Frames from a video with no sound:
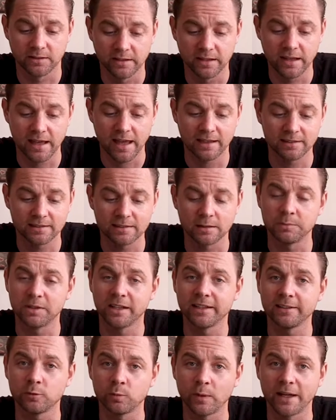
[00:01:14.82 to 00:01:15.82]
has some
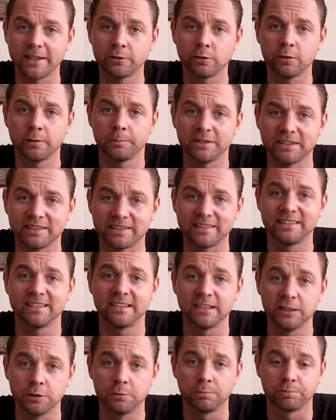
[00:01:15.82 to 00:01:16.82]
nice weight to it, but
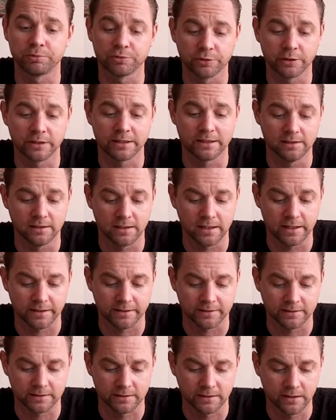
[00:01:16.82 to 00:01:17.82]
still pretty
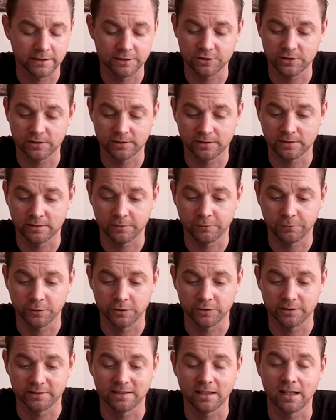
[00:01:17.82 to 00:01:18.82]
light. It just
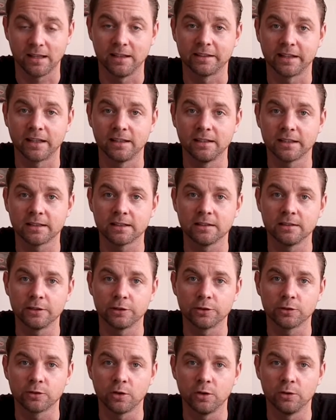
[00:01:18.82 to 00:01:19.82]
feels solid. I like the
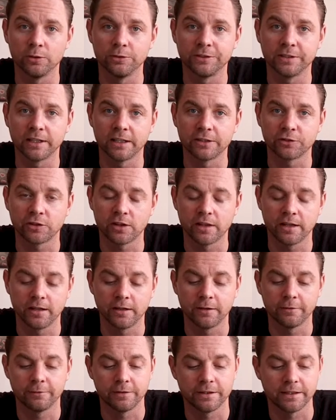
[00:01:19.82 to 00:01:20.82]
little gold touch
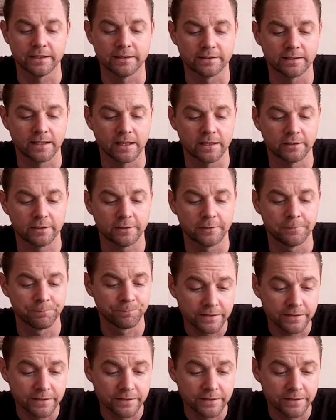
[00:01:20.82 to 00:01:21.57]
there for the antenna.